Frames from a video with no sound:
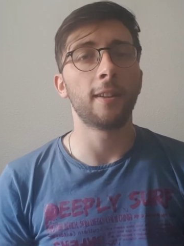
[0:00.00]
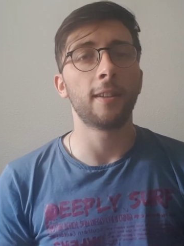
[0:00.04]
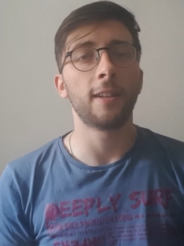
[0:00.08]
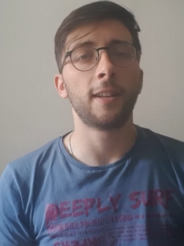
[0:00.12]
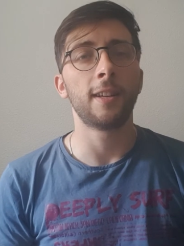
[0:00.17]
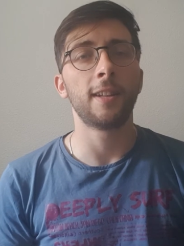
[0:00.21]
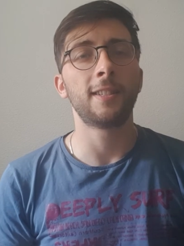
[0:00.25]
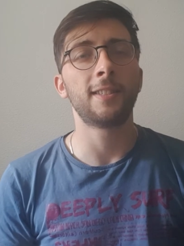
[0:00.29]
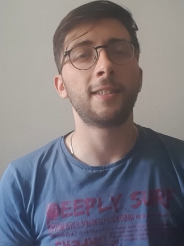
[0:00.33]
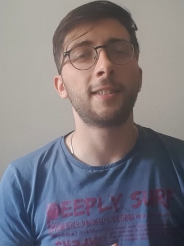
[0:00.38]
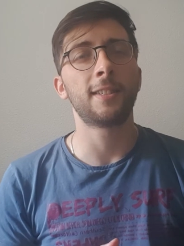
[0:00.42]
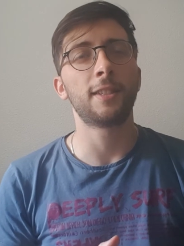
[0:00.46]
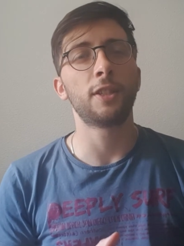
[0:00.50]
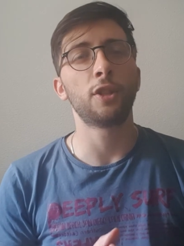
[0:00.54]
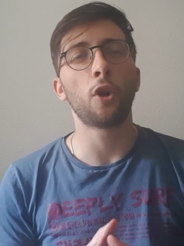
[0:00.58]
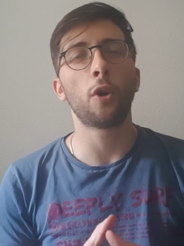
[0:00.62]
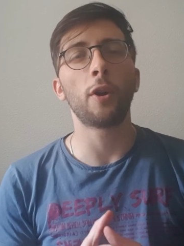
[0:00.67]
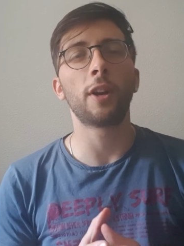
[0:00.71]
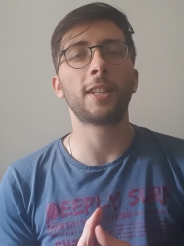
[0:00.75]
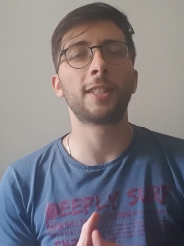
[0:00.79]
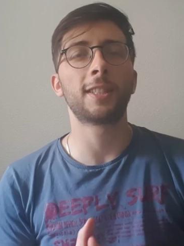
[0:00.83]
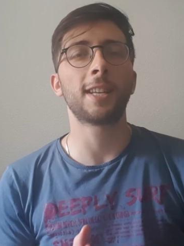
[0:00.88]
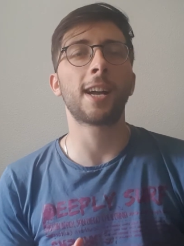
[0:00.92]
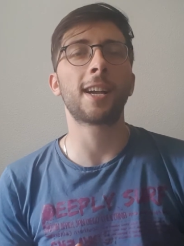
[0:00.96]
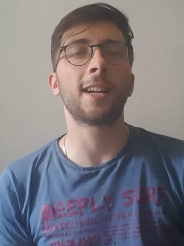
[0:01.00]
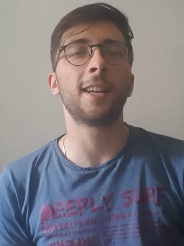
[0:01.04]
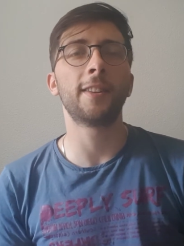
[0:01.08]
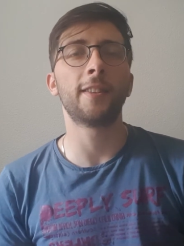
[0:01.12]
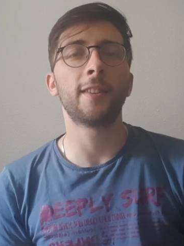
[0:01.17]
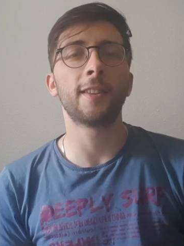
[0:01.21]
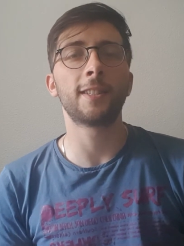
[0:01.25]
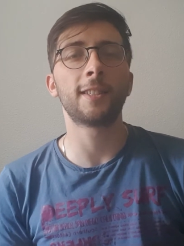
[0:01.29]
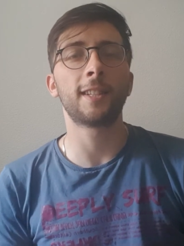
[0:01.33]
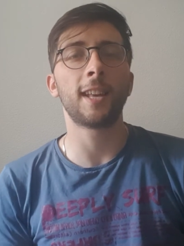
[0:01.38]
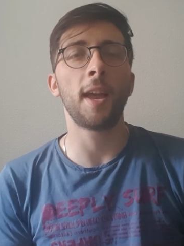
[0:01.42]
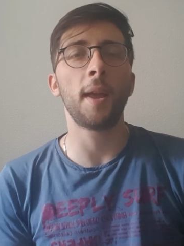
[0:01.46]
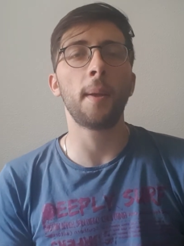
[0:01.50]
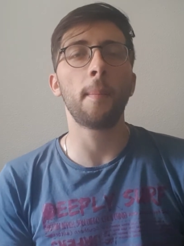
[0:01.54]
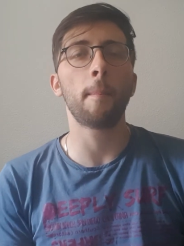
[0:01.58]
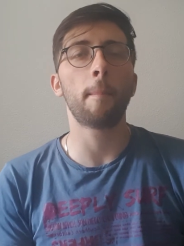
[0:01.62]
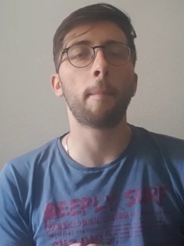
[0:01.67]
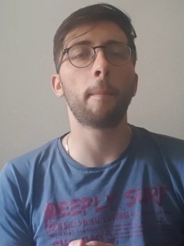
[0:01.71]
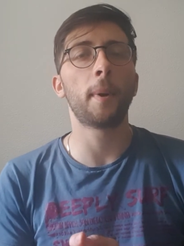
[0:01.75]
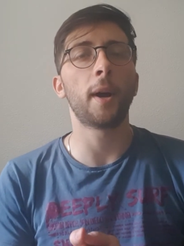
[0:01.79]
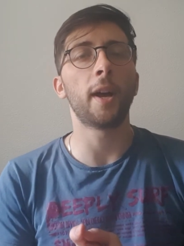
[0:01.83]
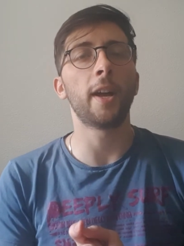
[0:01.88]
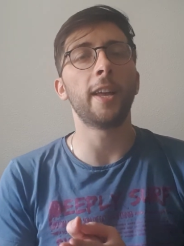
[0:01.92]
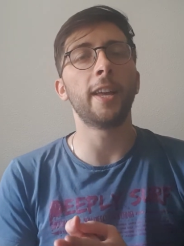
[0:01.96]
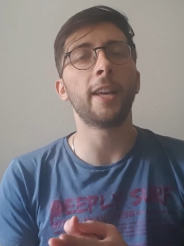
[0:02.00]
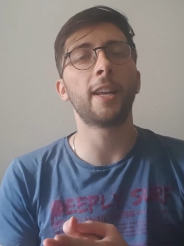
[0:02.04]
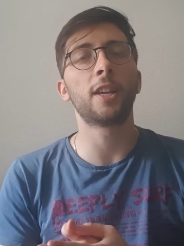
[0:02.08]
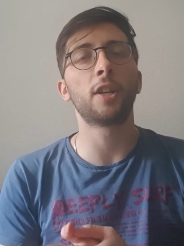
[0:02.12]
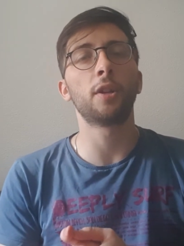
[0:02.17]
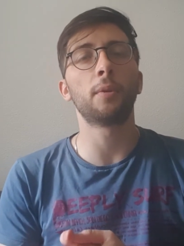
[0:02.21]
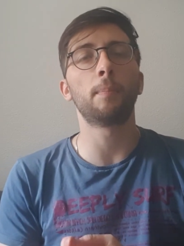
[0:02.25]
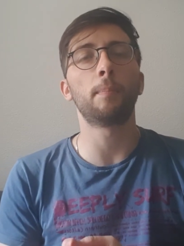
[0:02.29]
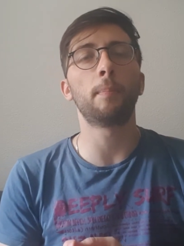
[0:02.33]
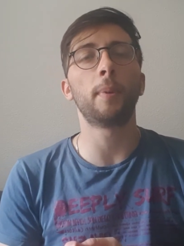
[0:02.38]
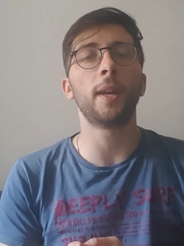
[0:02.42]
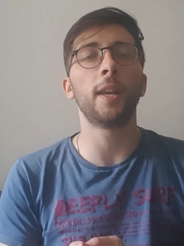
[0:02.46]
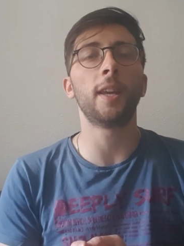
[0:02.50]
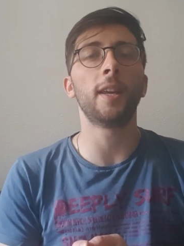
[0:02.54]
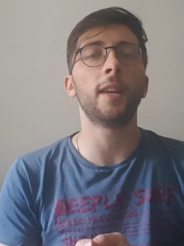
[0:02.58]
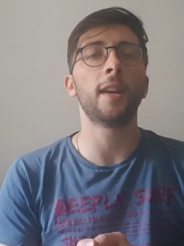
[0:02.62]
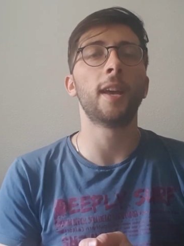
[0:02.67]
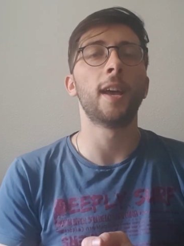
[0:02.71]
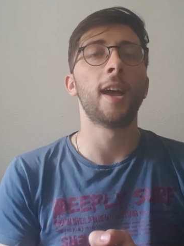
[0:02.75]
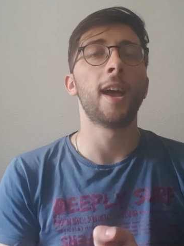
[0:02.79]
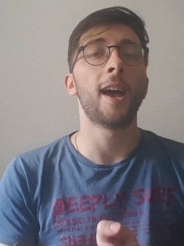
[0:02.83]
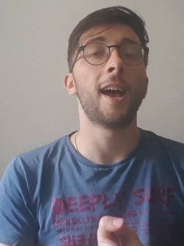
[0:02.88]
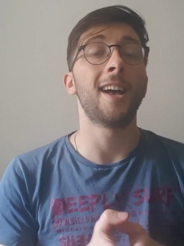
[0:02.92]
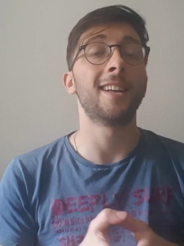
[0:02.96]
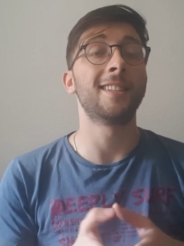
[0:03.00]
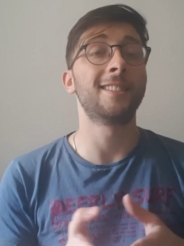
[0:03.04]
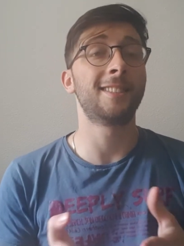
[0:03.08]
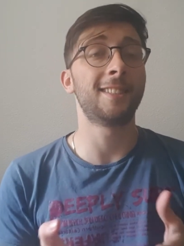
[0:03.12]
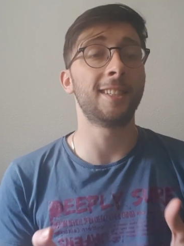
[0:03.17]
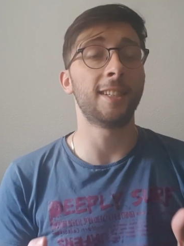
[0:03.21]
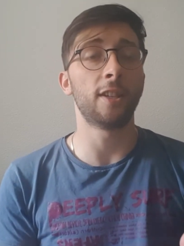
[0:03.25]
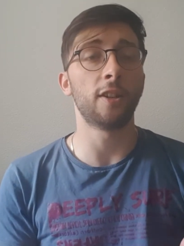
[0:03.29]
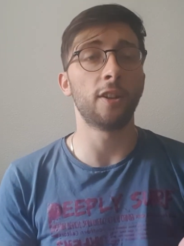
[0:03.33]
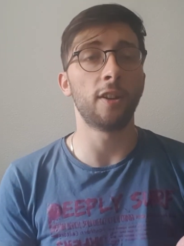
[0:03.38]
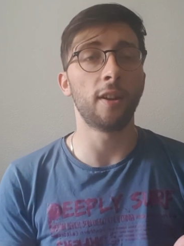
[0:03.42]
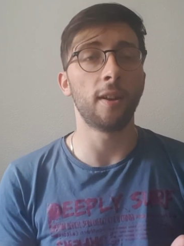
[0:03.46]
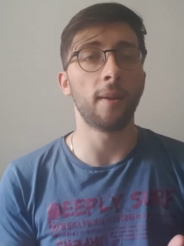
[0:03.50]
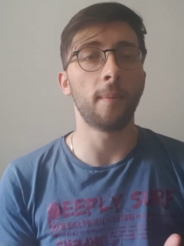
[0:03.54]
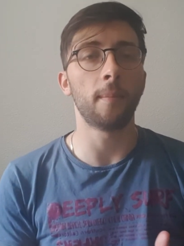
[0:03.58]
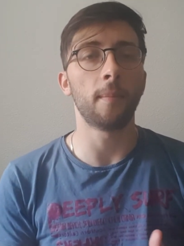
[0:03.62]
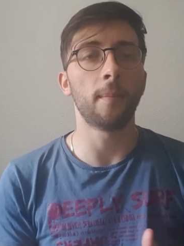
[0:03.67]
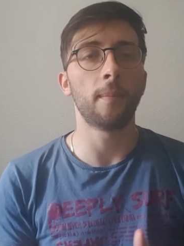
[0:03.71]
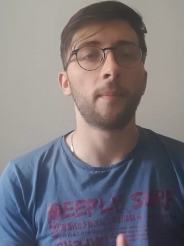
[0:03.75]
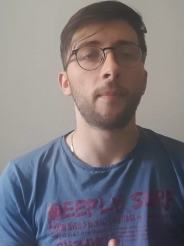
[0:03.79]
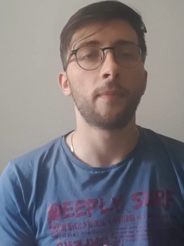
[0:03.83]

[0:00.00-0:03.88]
It's not exactly the same, but it could be a synonym.